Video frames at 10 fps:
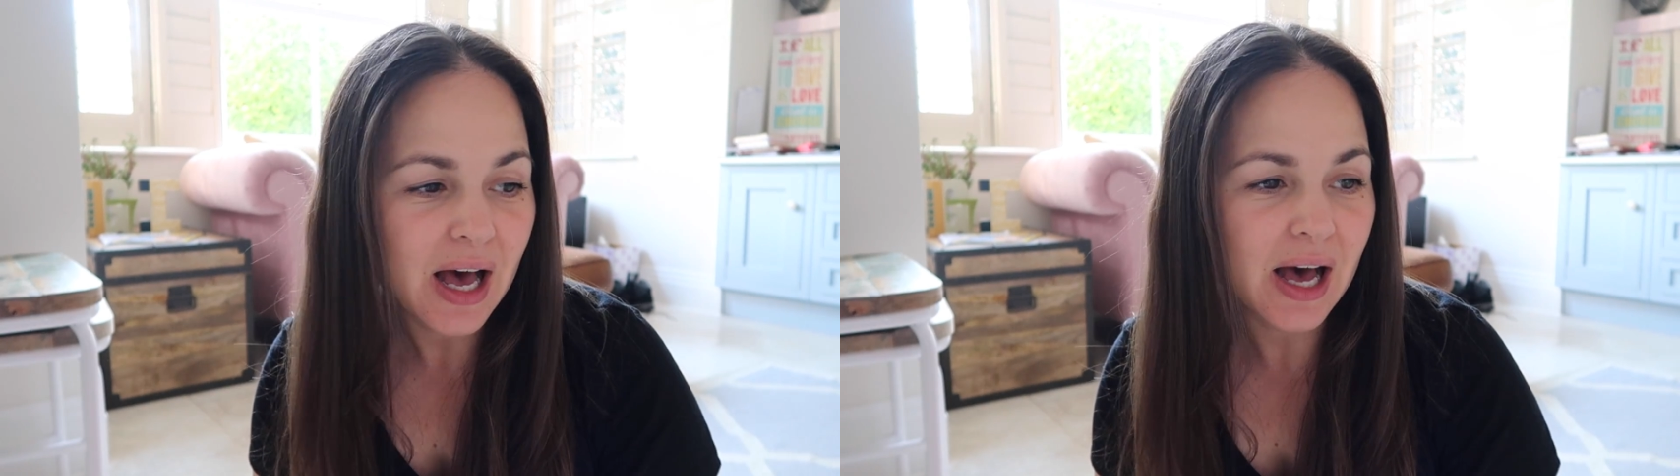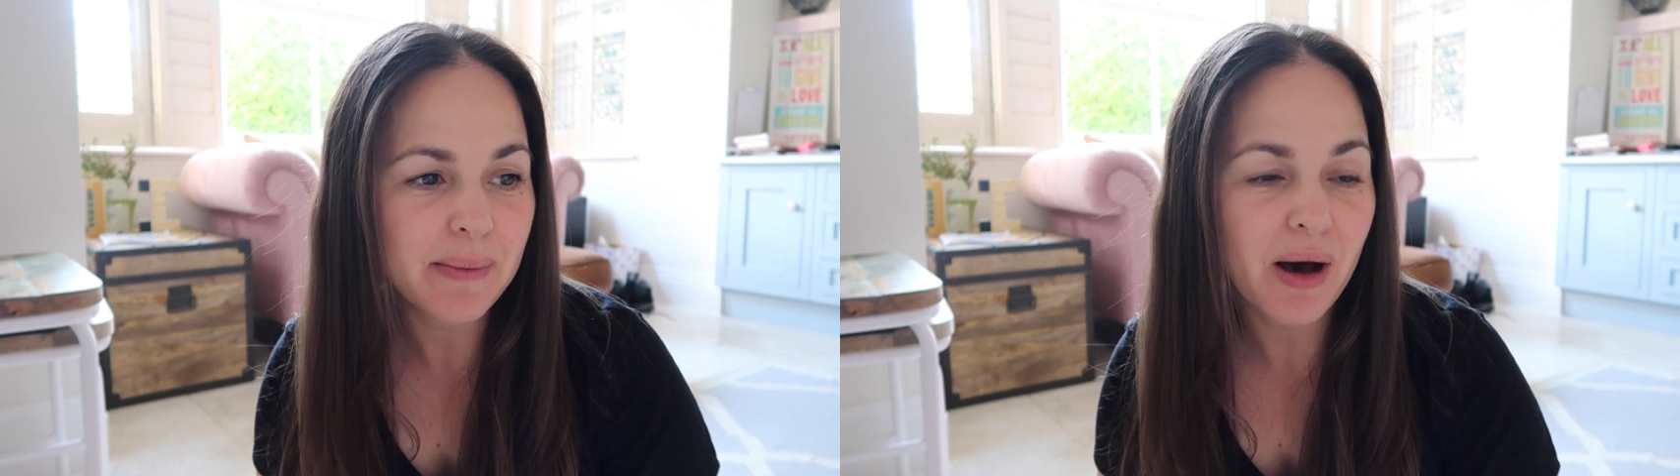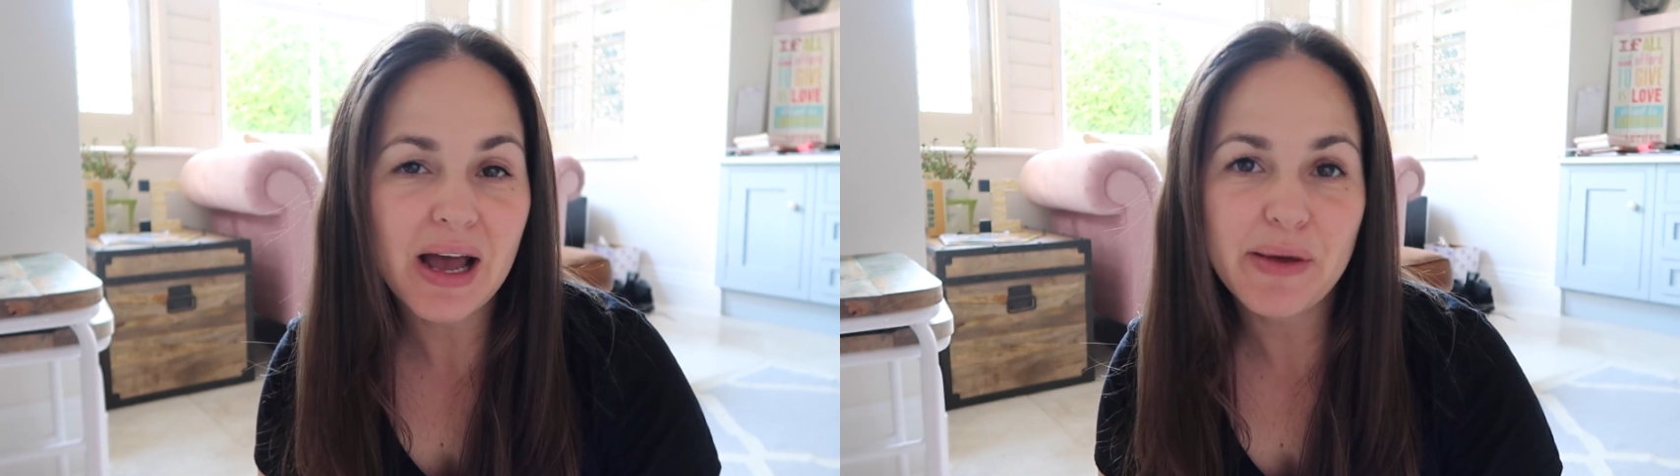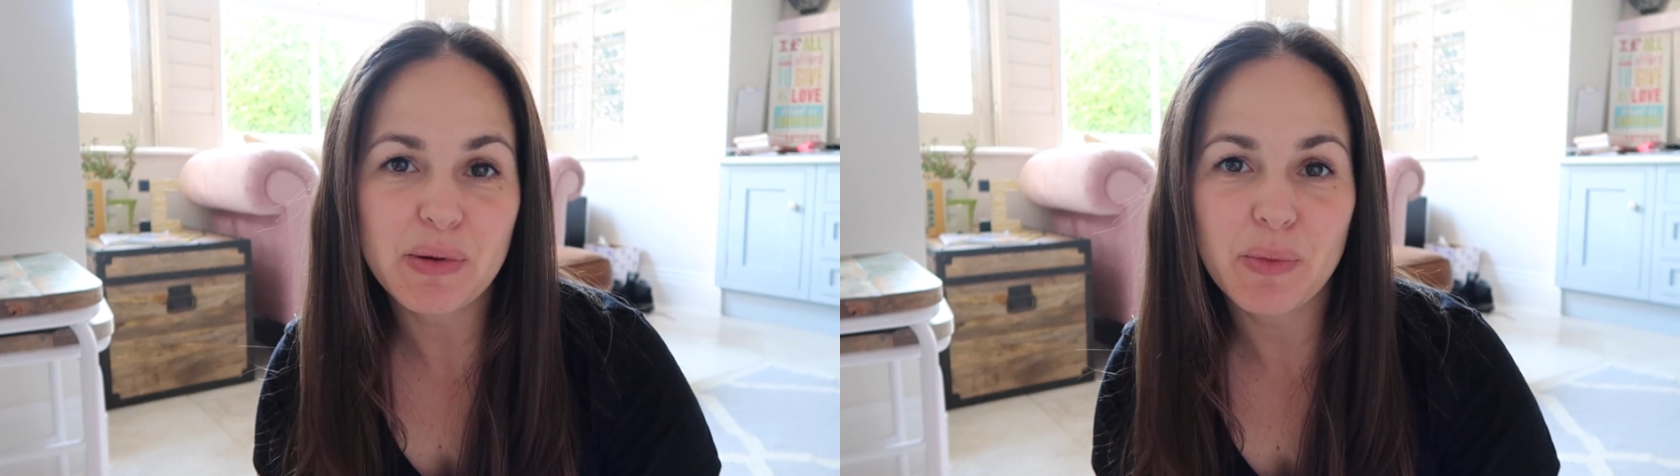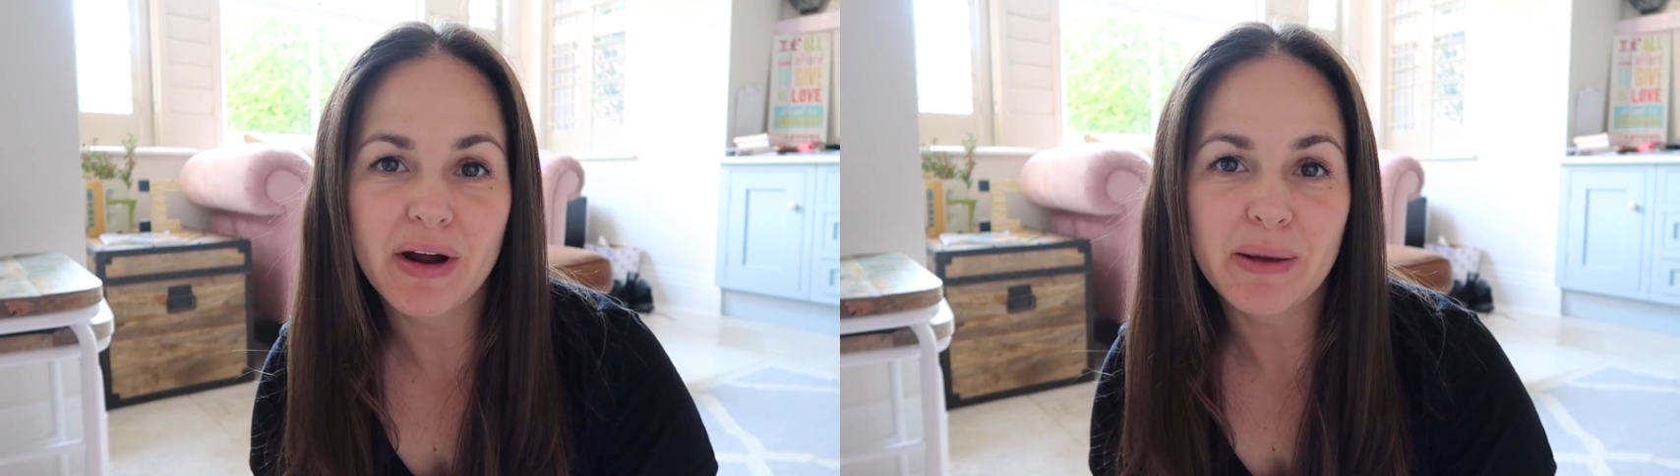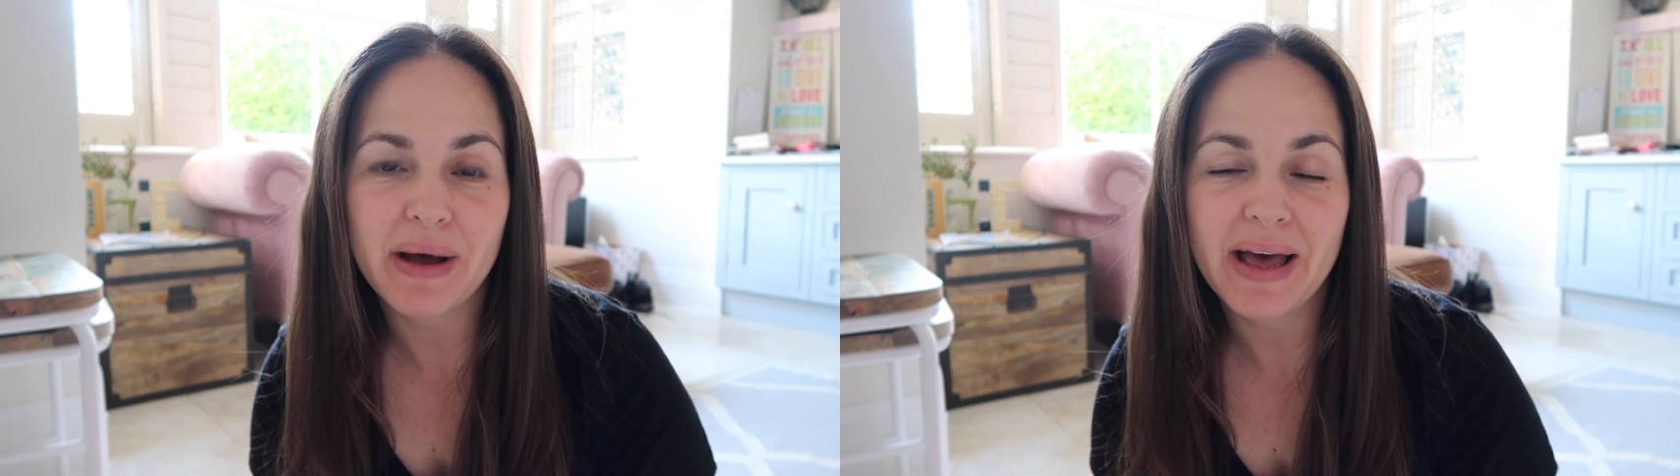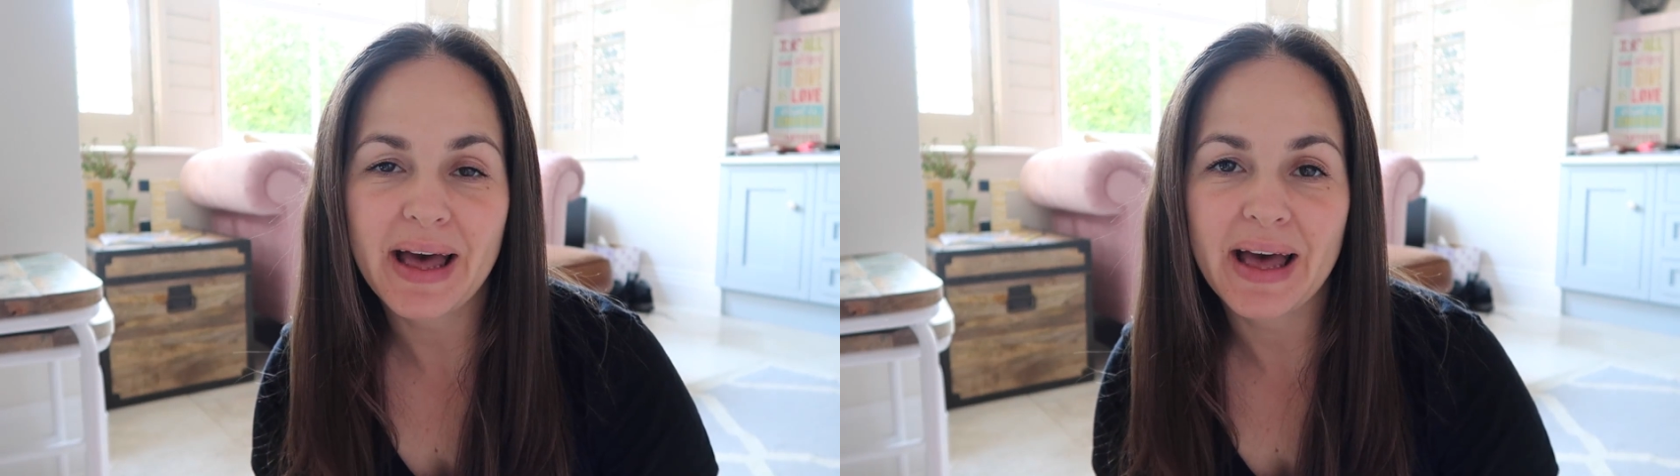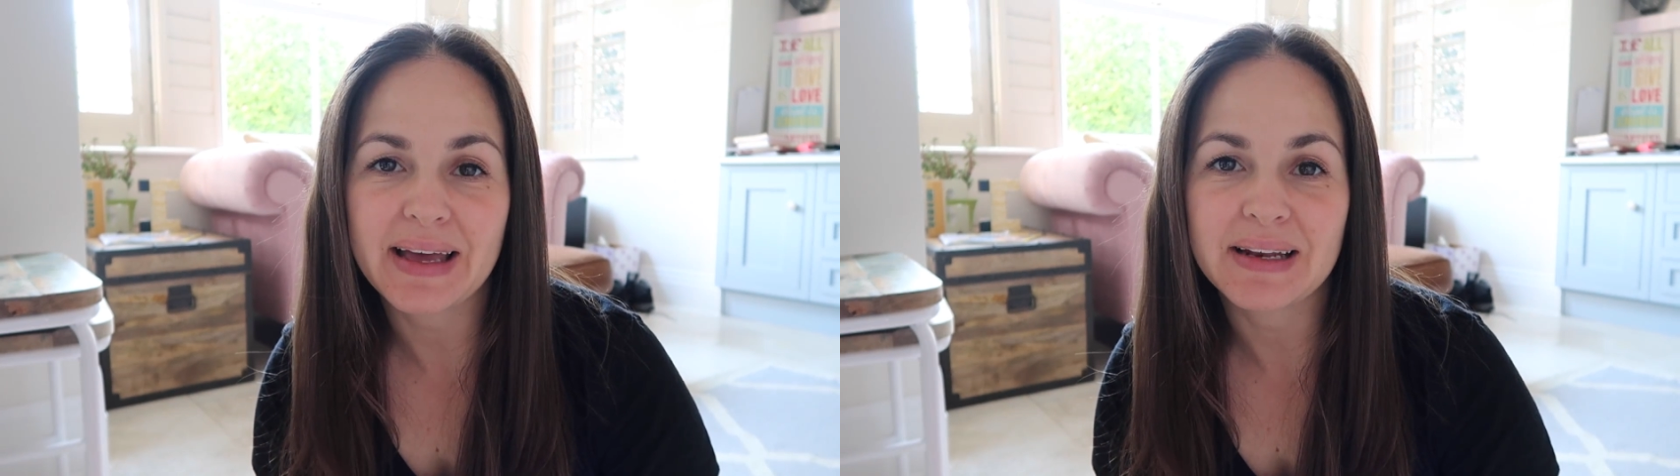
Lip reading: I have been wearing my hair